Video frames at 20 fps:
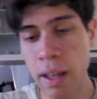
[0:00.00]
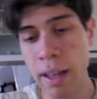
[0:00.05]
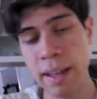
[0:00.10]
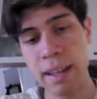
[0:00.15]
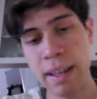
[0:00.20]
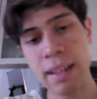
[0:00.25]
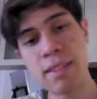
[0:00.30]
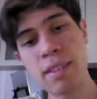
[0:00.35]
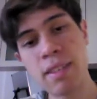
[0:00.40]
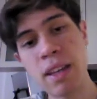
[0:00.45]

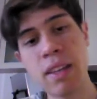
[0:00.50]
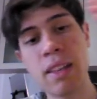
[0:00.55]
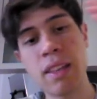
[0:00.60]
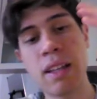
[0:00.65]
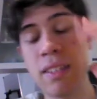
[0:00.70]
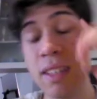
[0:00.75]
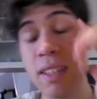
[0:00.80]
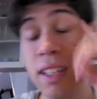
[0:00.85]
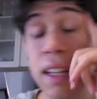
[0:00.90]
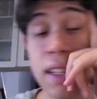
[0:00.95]
let's say
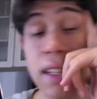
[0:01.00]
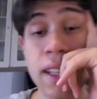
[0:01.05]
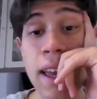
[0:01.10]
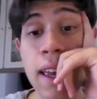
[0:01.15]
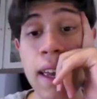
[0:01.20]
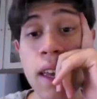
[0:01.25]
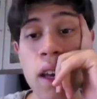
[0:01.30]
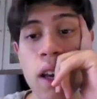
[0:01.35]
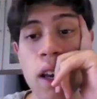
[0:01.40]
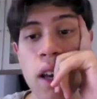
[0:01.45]
that in a
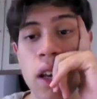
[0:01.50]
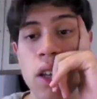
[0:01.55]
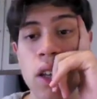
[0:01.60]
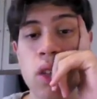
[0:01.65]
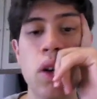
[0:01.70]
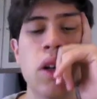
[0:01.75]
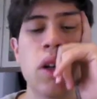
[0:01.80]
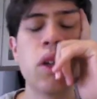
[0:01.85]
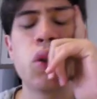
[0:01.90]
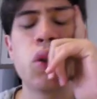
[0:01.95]
day you're